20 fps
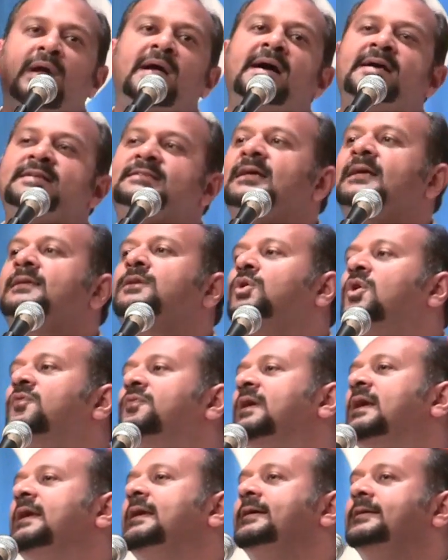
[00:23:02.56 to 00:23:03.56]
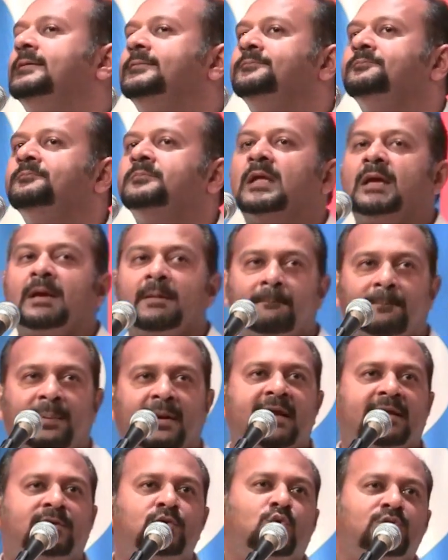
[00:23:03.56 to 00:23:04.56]
where I started off earlier.
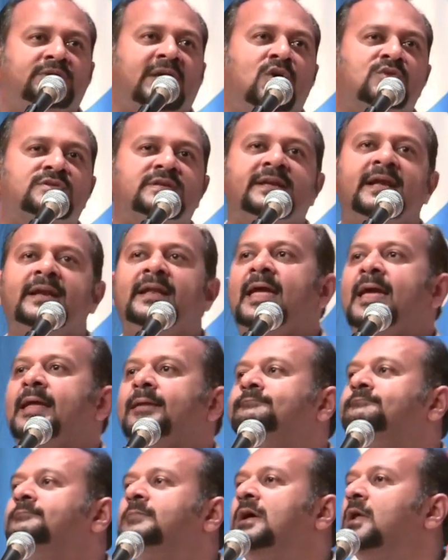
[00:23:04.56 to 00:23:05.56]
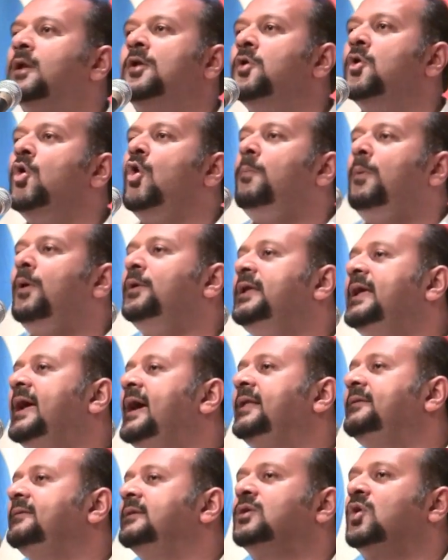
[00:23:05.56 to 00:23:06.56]
Pre-2008, nobody
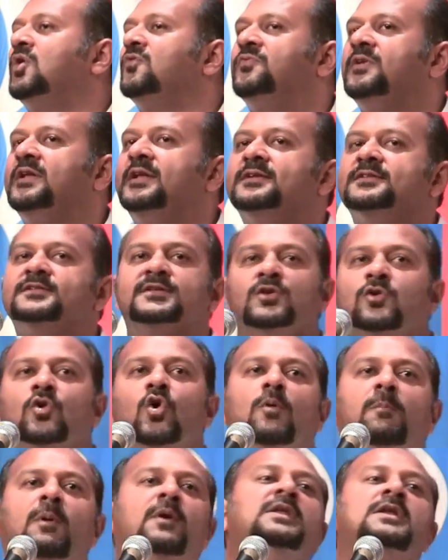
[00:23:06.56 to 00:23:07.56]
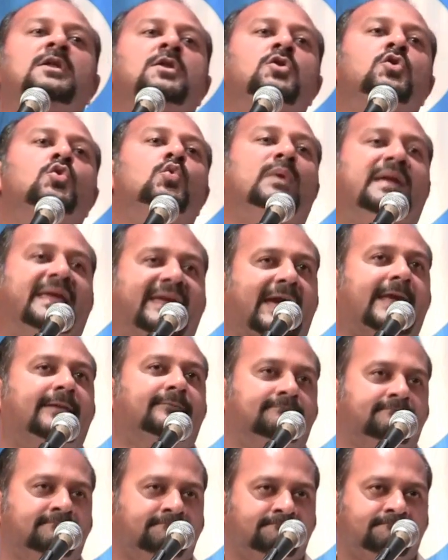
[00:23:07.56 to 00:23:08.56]
had the confidence. Nobody knew we
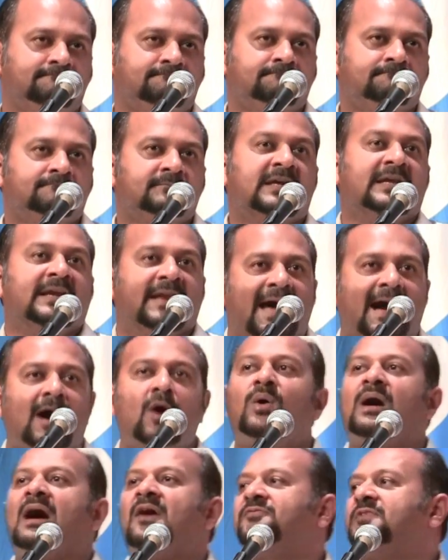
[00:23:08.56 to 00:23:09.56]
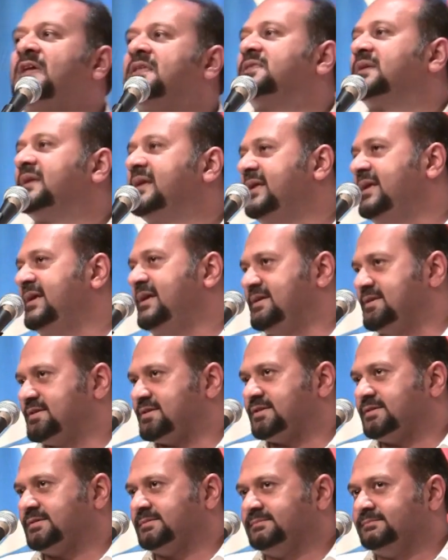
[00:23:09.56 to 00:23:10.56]
can. Now, after 3
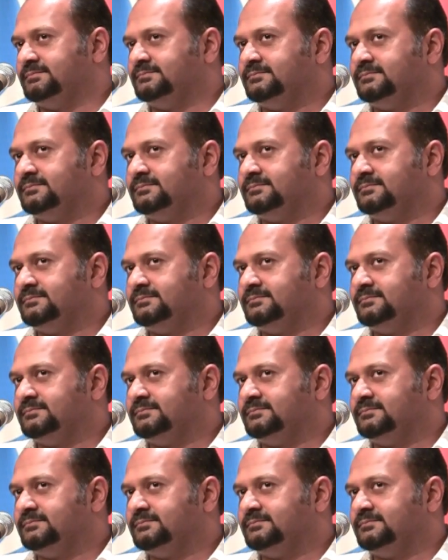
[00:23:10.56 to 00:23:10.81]
years,